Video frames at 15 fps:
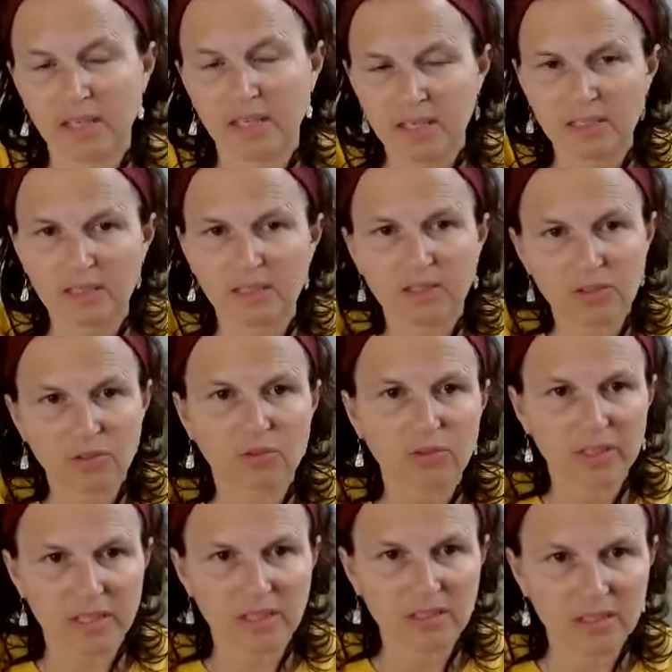in
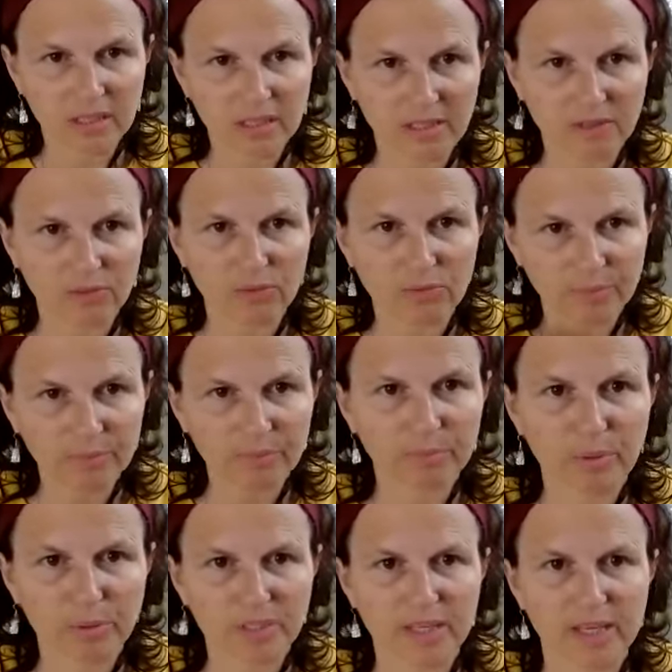your internal
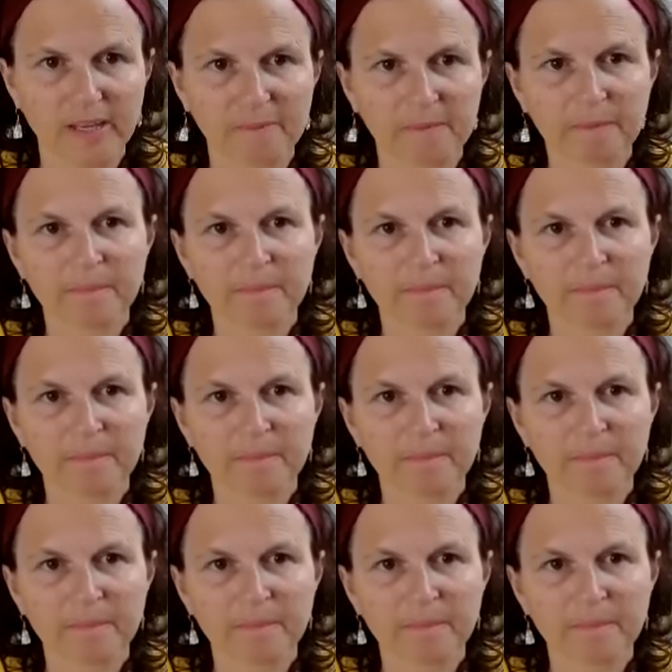body.